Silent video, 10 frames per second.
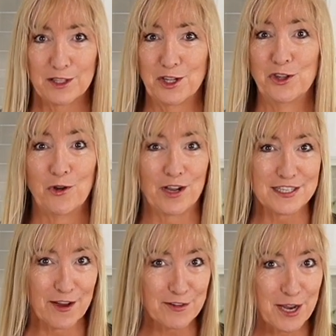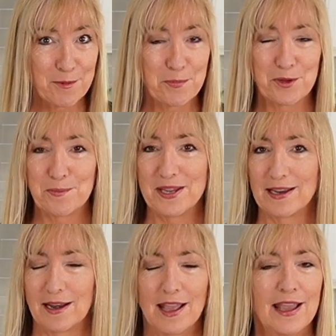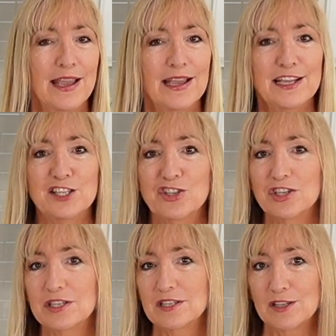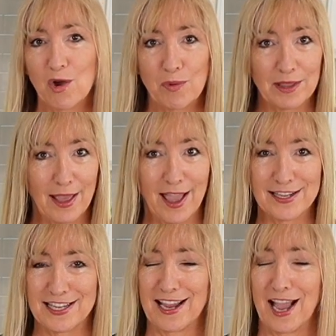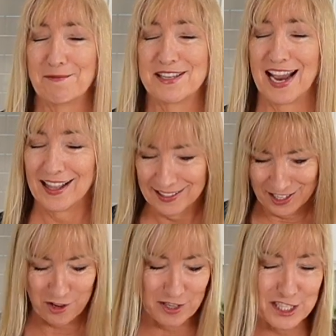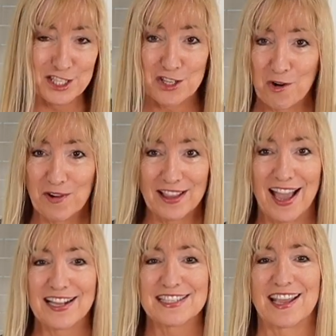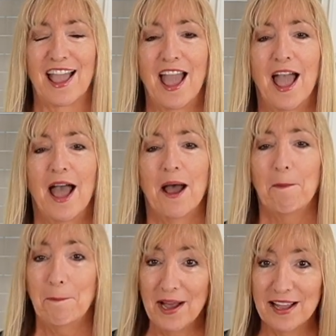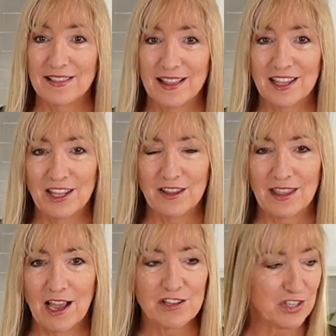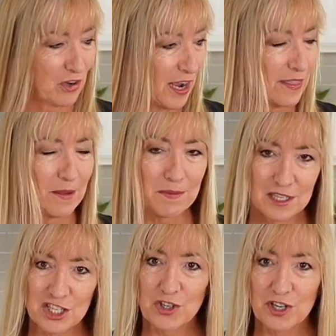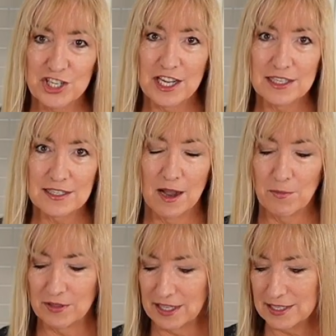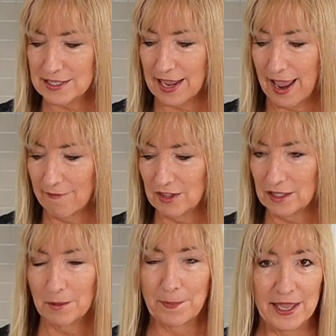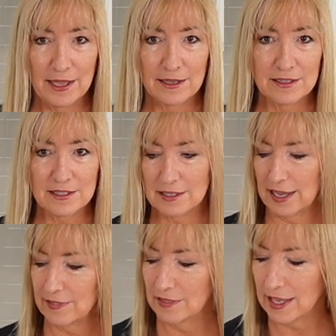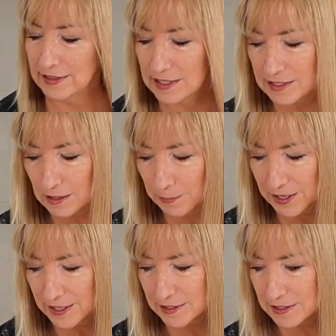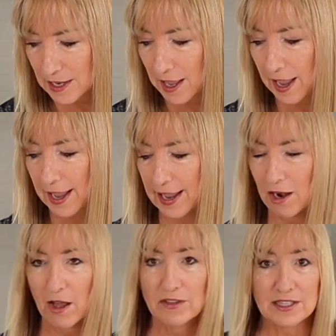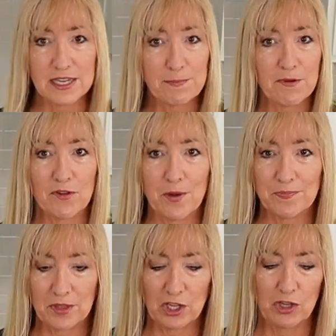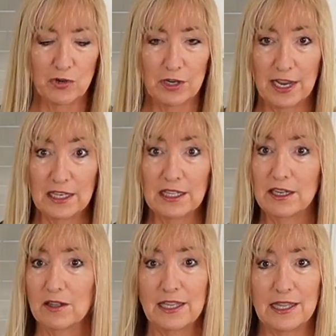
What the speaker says: noise every time you put a bead in. It's just so relaxing. I'm telling you, it's so relaxing. But they also, and the storage kits come with these. They have the little pins, like these little pins. And on the tip of them, you can literally